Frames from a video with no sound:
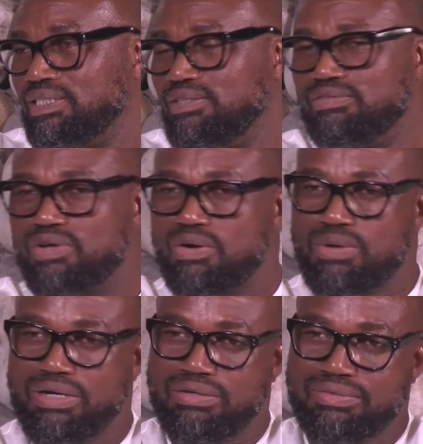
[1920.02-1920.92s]
You've got
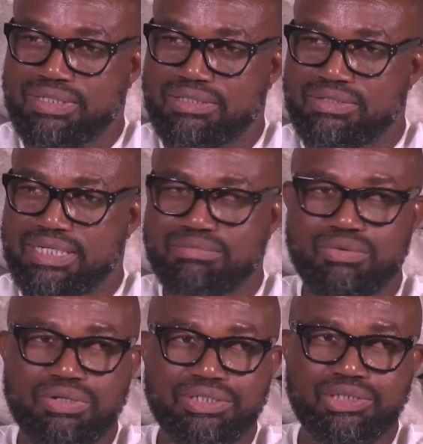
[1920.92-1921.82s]
one of the great
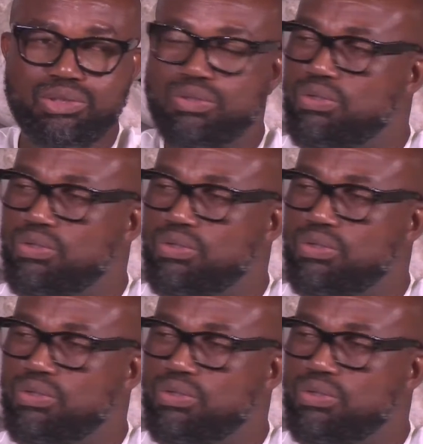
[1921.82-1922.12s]
morning show